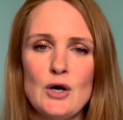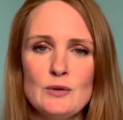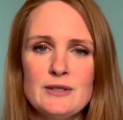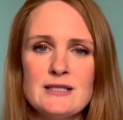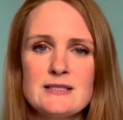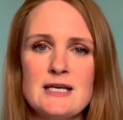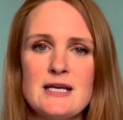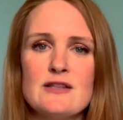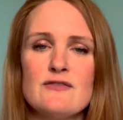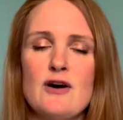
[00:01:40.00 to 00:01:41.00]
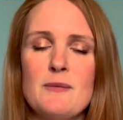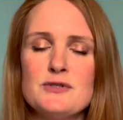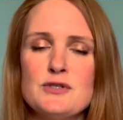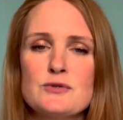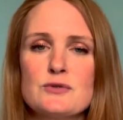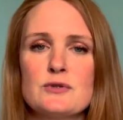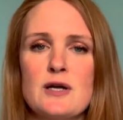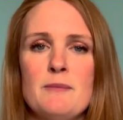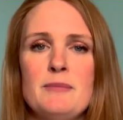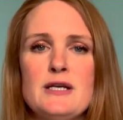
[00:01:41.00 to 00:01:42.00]
the holdings in the pharmaceutical
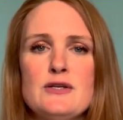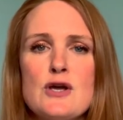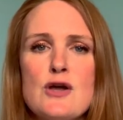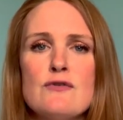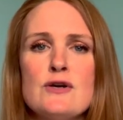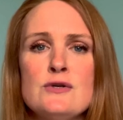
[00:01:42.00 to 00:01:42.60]
company Novo